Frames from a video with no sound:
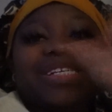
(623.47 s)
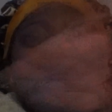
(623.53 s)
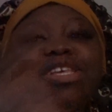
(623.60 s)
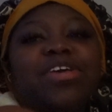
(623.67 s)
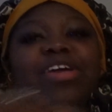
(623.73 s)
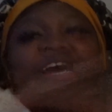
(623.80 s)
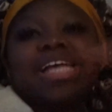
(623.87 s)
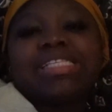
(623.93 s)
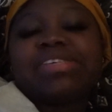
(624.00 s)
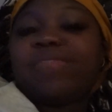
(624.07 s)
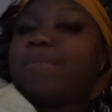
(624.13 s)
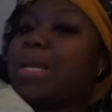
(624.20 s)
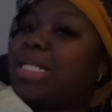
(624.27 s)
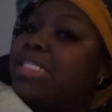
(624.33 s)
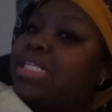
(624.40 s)
So you guys have
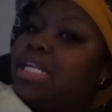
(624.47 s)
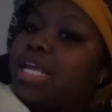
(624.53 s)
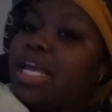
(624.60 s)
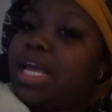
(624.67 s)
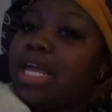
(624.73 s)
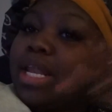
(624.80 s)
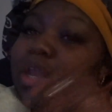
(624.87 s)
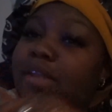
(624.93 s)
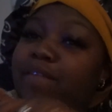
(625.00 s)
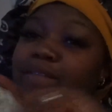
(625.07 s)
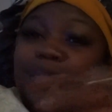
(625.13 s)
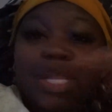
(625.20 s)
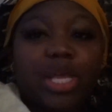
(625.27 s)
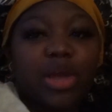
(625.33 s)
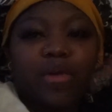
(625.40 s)
made it to the end of the
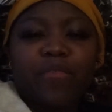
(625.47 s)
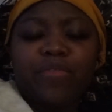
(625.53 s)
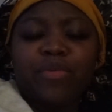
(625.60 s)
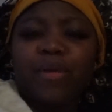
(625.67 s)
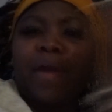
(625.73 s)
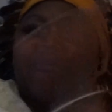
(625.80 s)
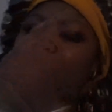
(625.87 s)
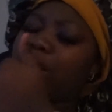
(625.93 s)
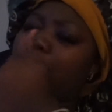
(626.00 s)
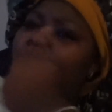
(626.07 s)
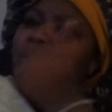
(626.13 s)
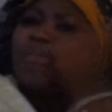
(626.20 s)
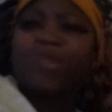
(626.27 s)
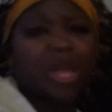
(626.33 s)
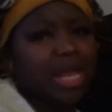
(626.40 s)
video. If you haven't
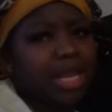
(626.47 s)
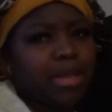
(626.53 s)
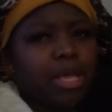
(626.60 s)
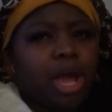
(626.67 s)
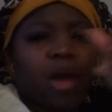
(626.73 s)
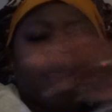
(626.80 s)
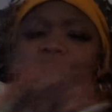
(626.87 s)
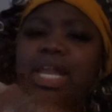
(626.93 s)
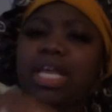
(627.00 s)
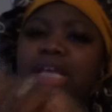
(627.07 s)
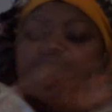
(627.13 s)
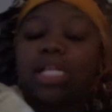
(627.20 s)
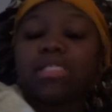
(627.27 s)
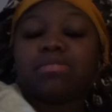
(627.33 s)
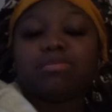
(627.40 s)
already, go ahead and
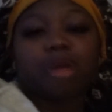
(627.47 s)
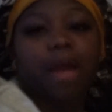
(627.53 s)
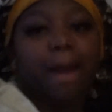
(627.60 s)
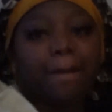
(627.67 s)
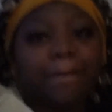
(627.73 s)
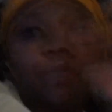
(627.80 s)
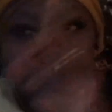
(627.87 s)
hit the subscribe